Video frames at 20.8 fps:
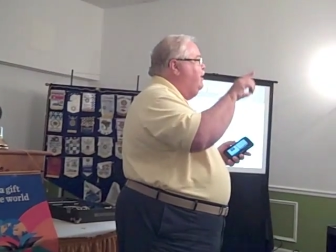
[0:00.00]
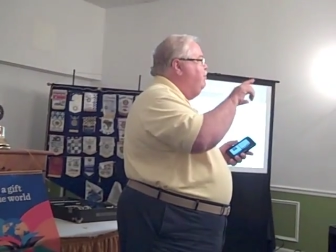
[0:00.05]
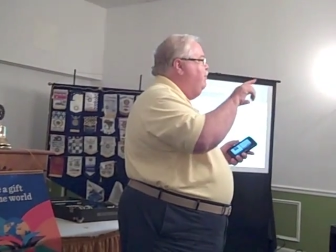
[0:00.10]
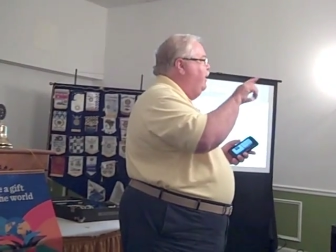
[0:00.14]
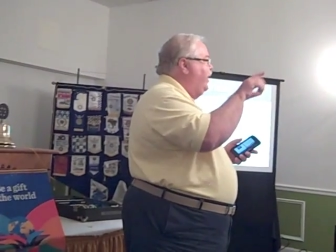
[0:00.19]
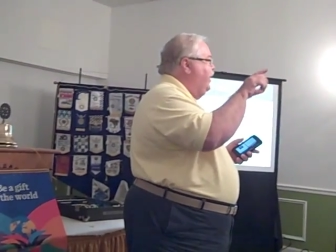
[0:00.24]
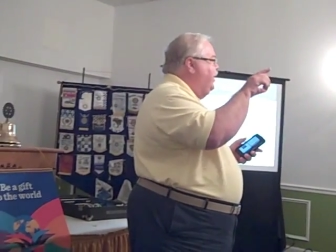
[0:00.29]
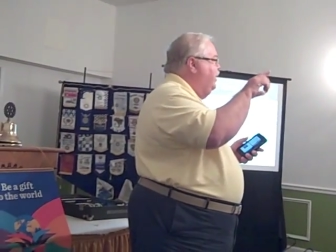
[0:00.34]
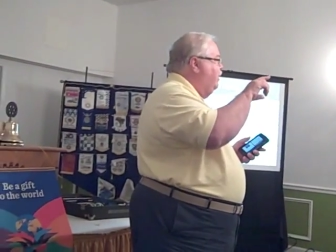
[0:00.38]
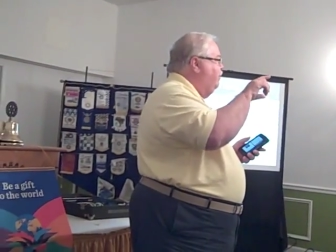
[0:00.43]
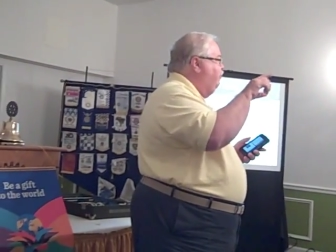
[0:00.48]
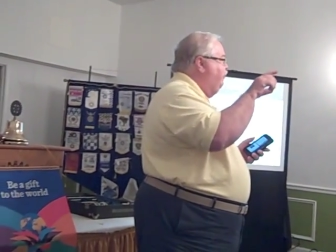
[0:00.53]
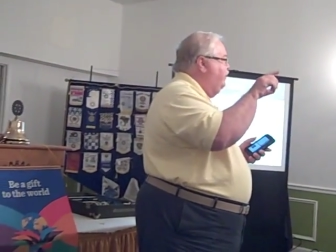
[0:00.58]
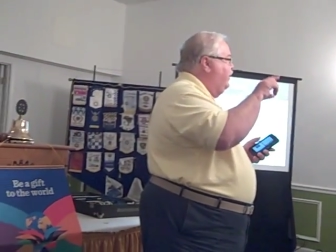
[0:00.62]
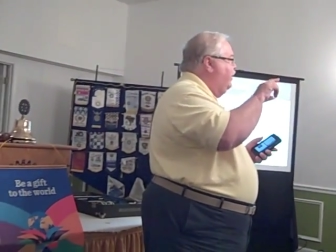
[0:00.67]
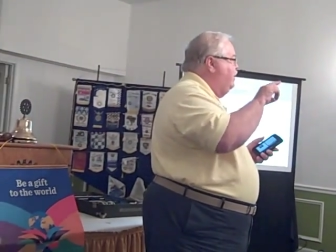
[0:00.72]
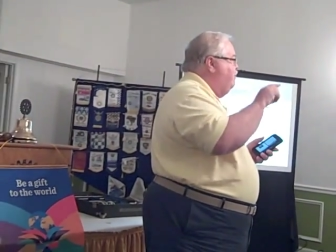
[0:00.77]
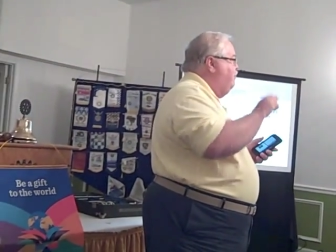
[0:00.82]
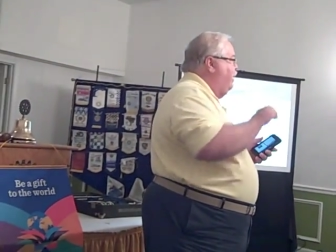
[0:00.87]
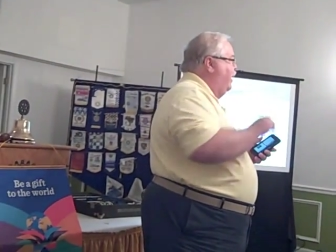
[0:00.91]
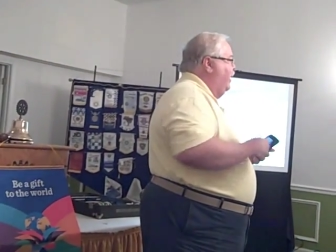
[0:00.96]
anybody up
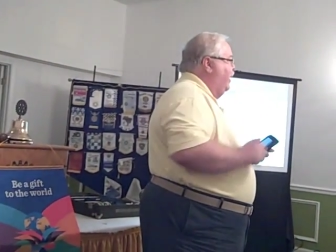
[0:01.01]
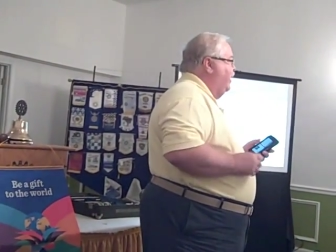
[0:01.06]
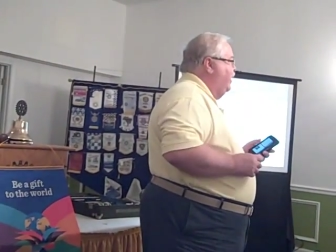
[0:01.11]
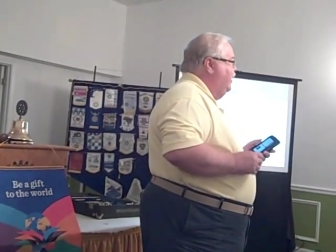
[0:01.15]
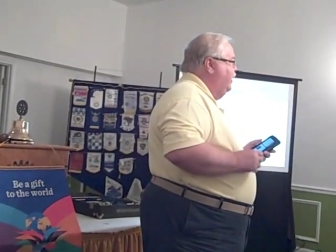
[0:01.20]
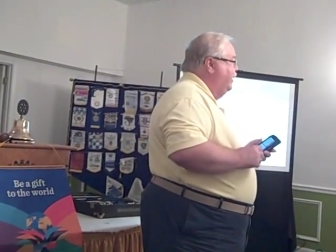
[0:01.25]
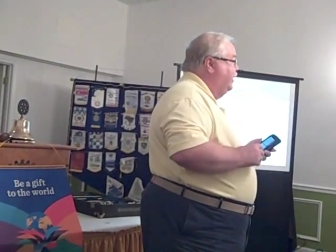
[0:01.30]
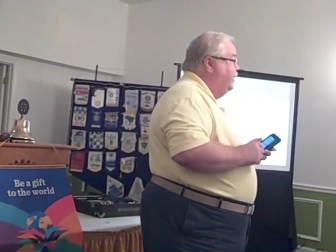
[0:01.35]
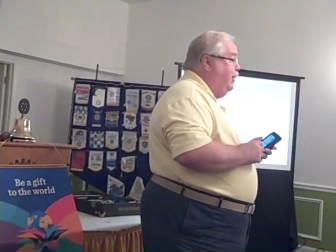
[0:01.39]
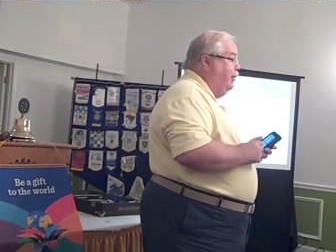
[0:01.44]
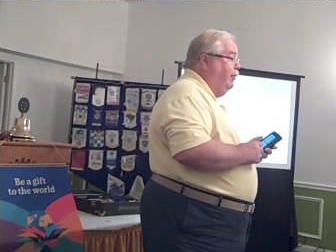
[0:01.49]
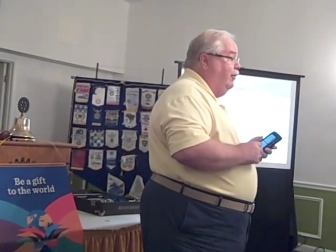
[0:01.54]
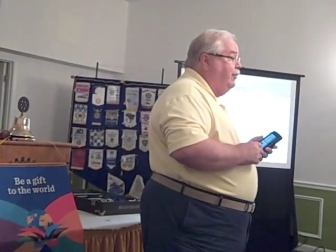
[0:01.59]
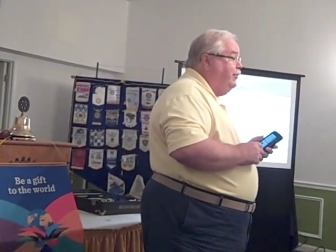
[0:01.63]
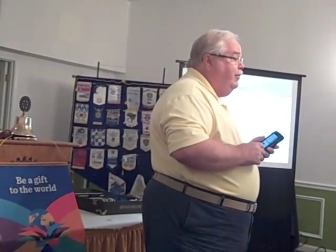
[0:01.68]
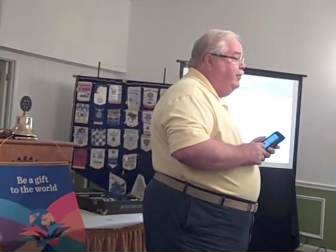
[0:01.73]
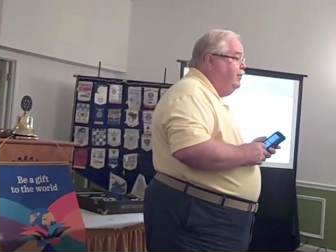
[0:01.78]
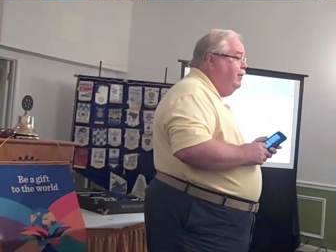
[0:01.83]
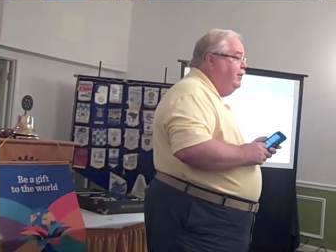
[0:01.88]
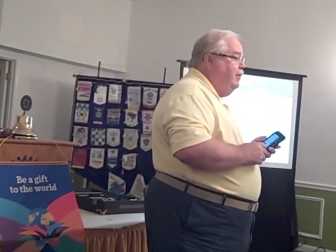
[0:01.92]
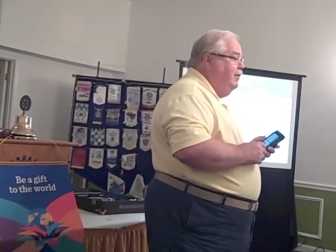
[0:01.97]
there by uh,
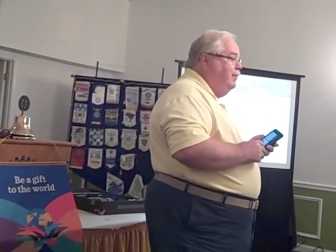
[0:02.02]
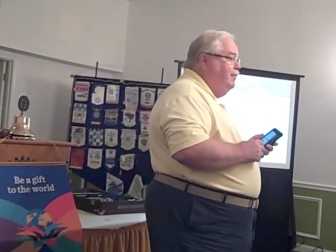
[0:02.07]
Carrollton